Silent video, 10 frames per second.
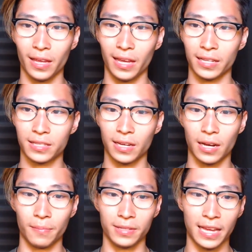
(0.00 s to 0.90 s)
It's
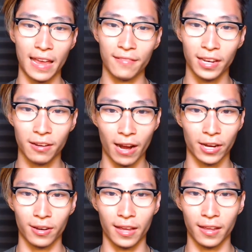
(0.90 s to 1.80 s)
heavily
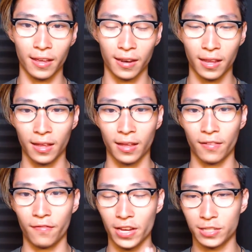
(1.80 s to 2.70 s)
regulated.
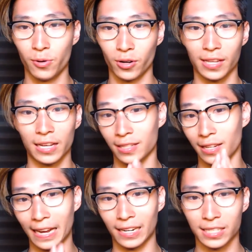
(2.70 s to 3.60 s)
Facebook doesn't
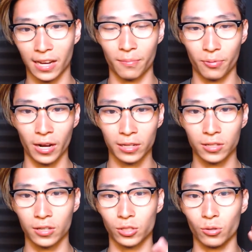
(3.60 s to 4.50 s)
like this kind of products.
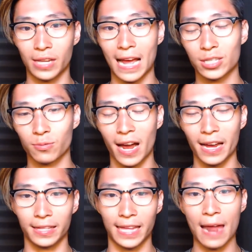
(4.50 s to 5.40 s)
So that's
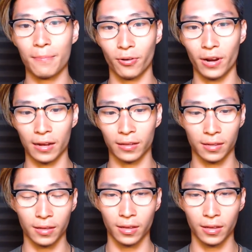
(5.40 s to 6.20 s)
why that product